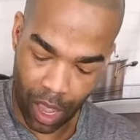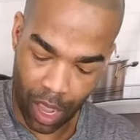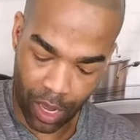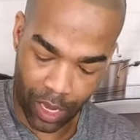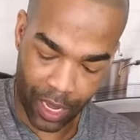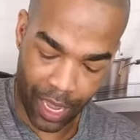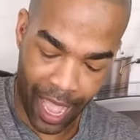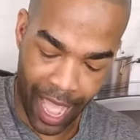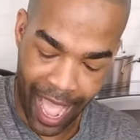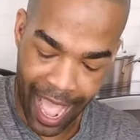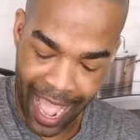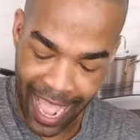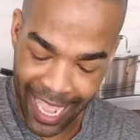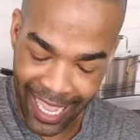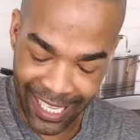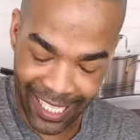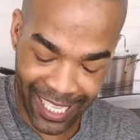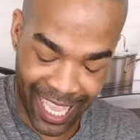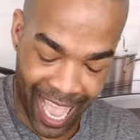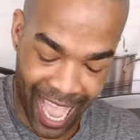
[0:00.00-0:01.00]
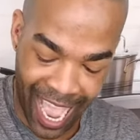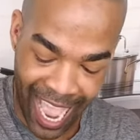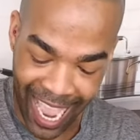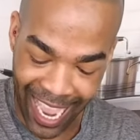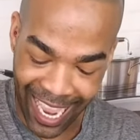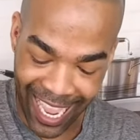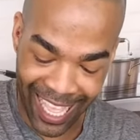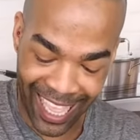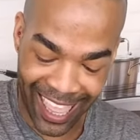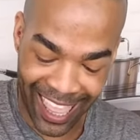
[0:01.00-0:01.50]
Guys,
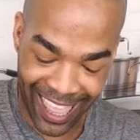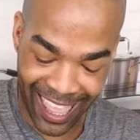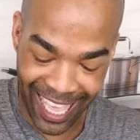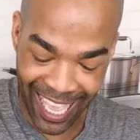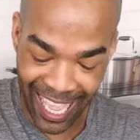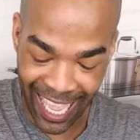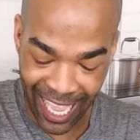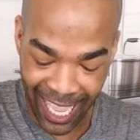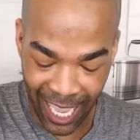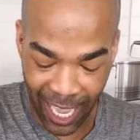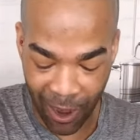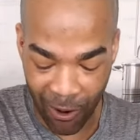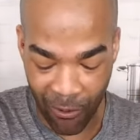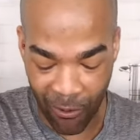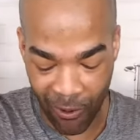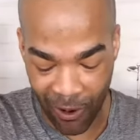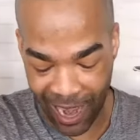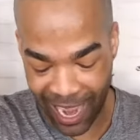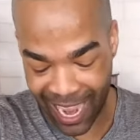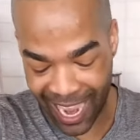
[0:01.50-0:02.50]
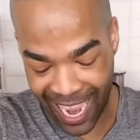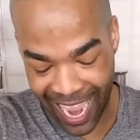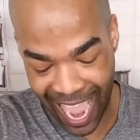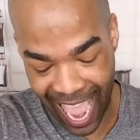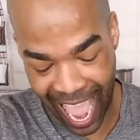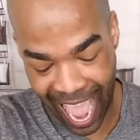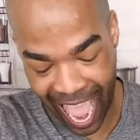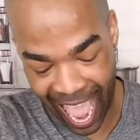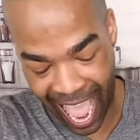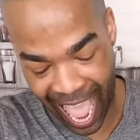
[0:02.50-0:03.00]
I think we
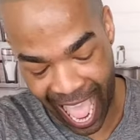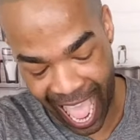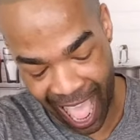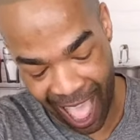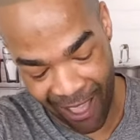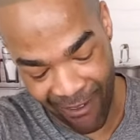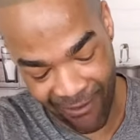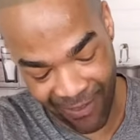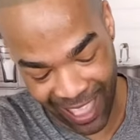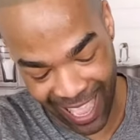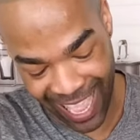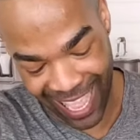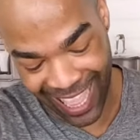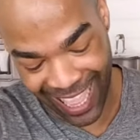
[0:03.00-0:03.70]
have it.